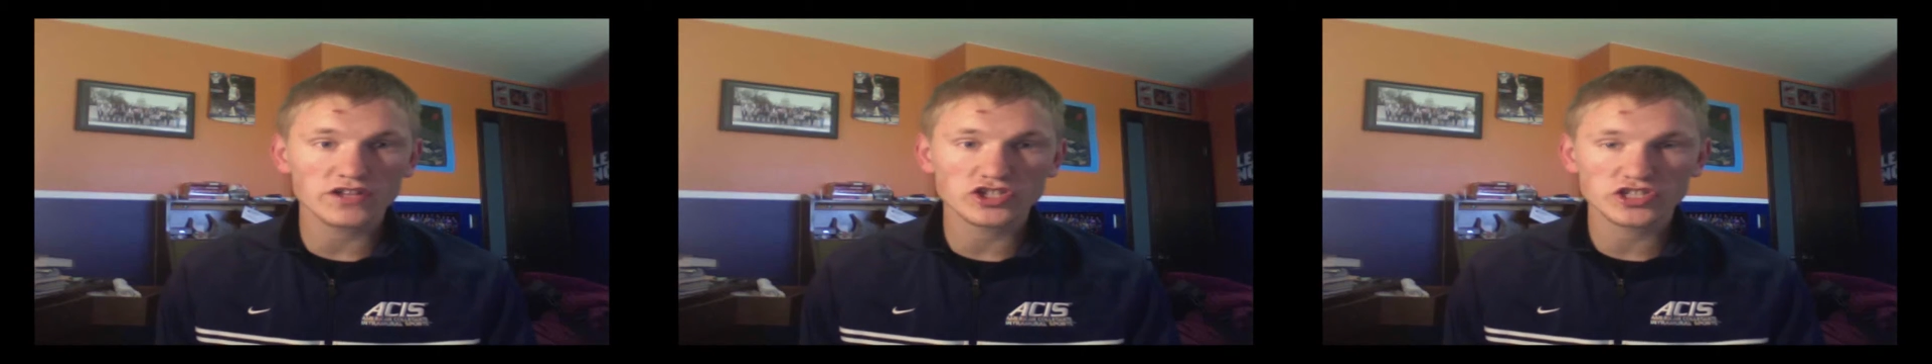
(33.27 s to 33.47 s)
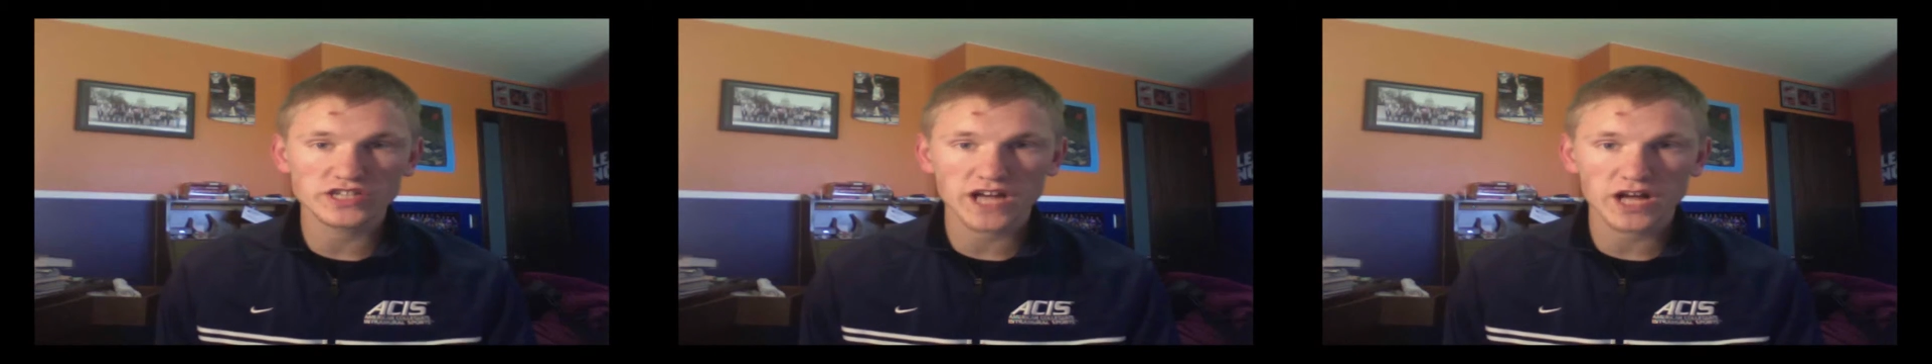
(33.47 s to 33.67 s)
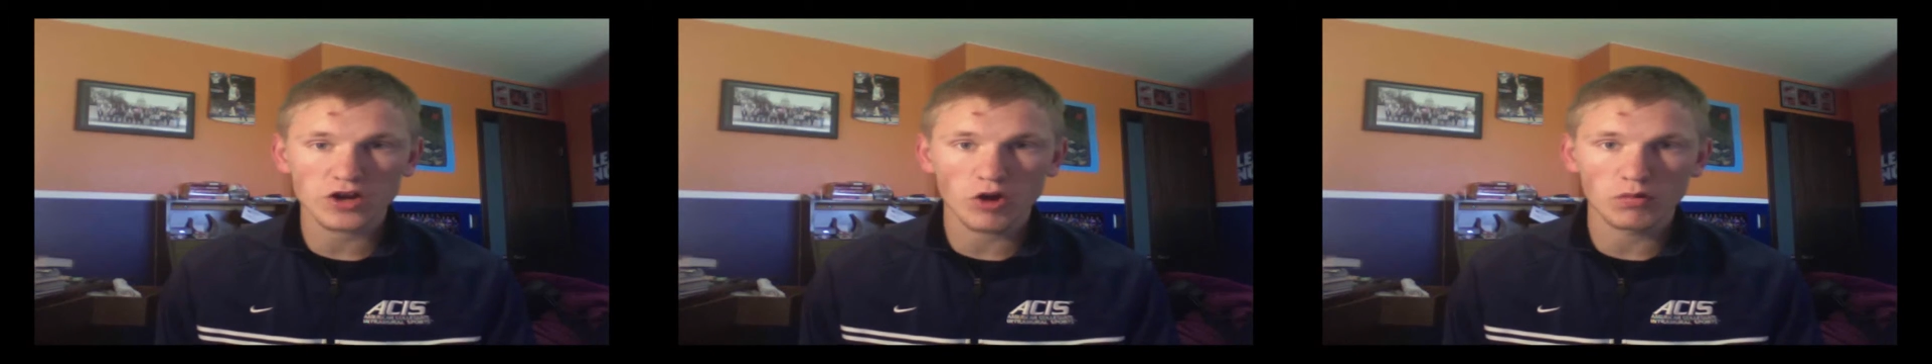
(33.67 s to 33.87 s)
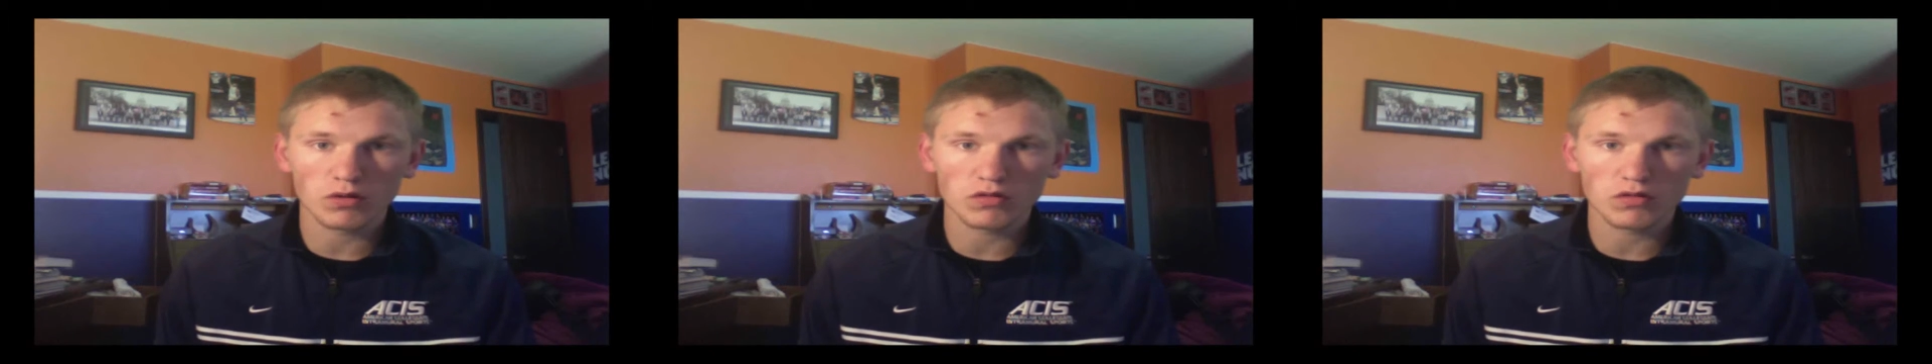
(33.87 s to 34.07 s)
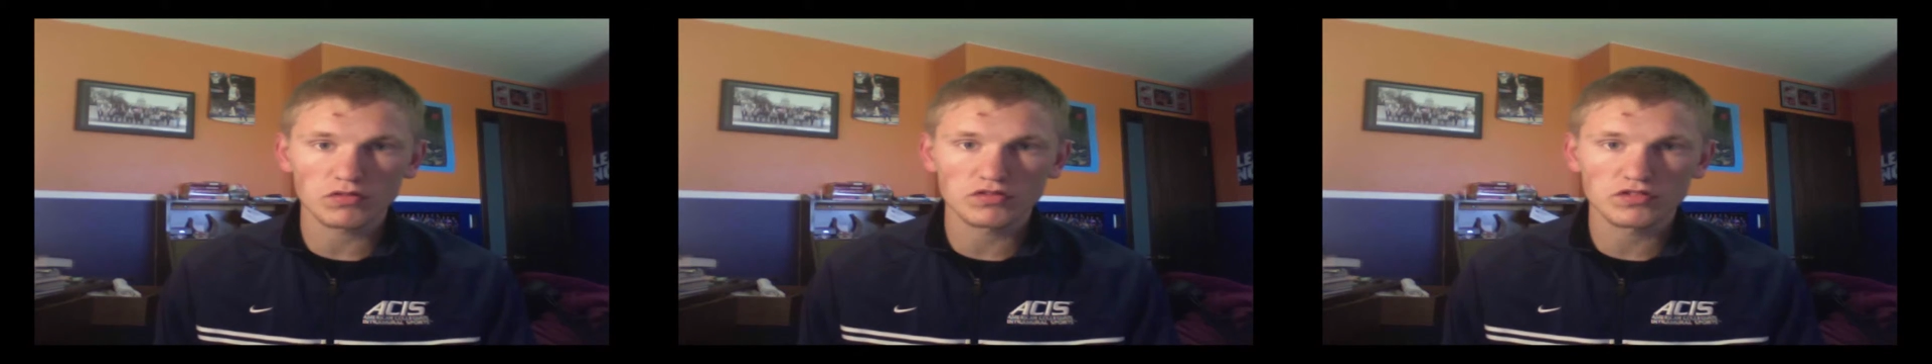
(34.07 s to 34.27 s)
the Chicago
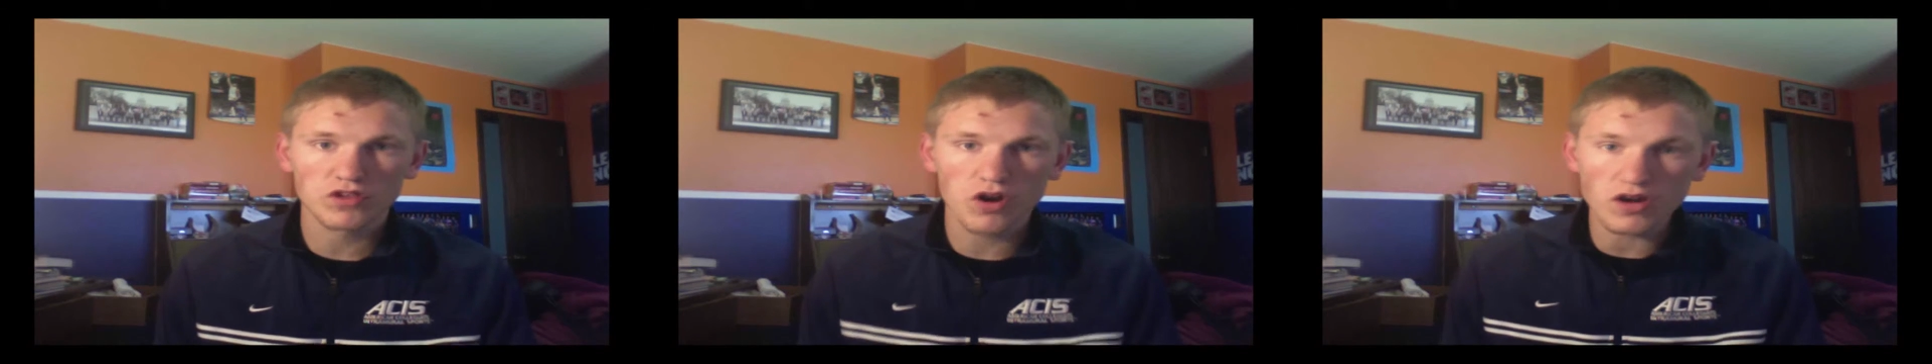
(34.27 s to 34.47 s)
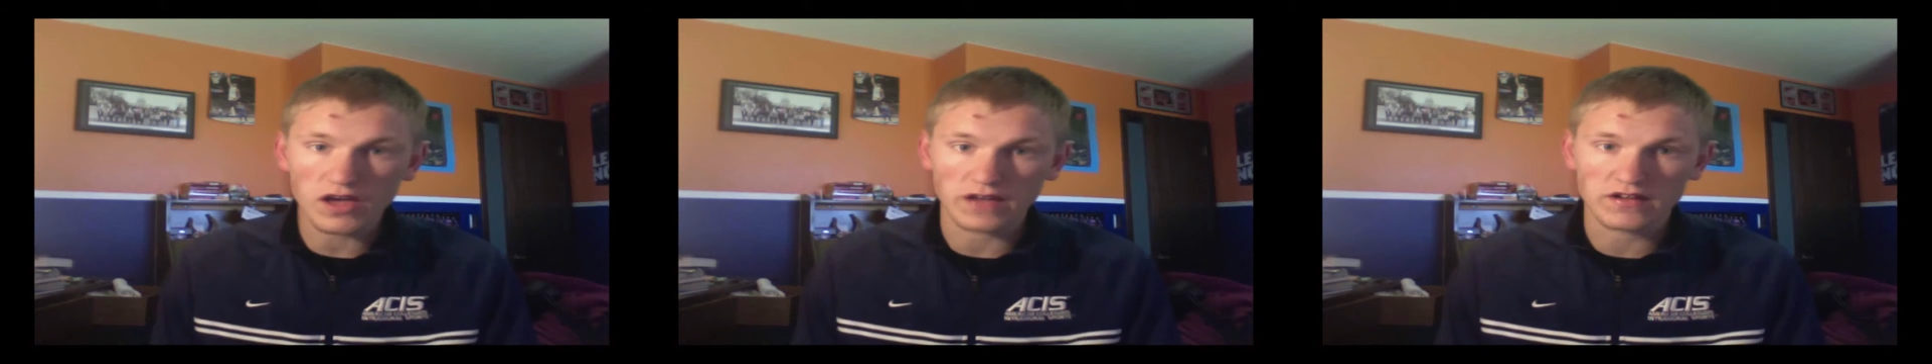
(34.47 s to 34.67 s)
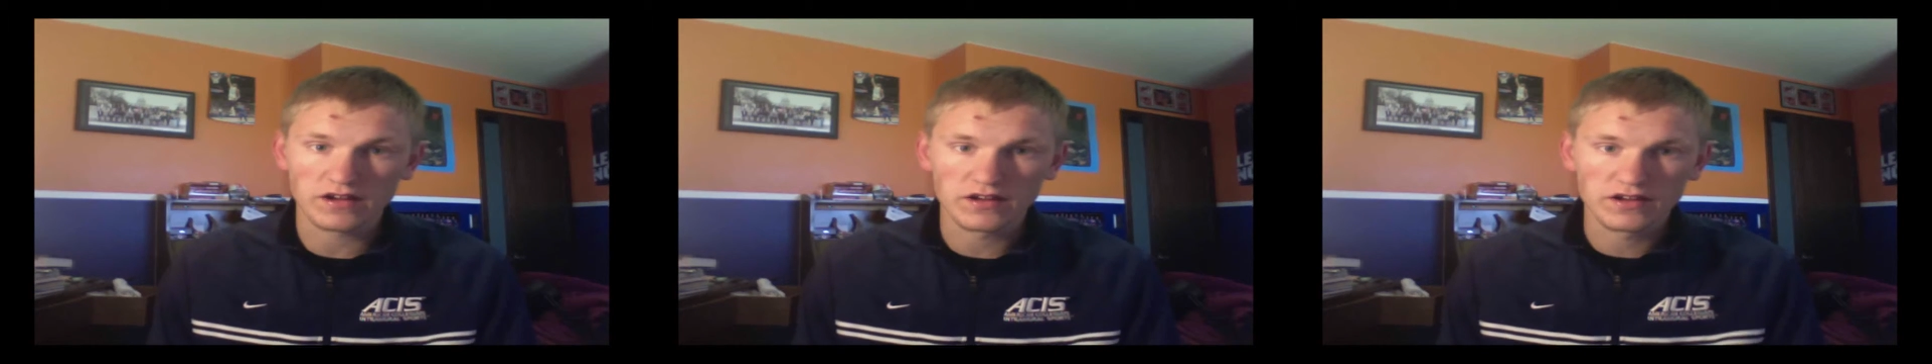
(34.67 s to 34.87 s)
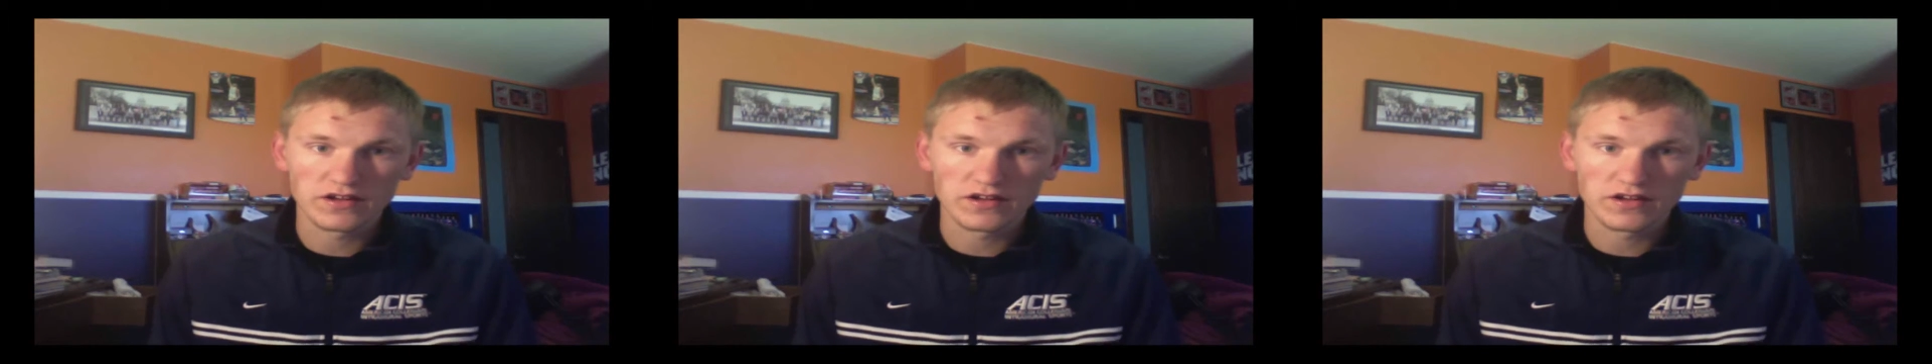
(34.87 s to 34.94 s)
Bulls took it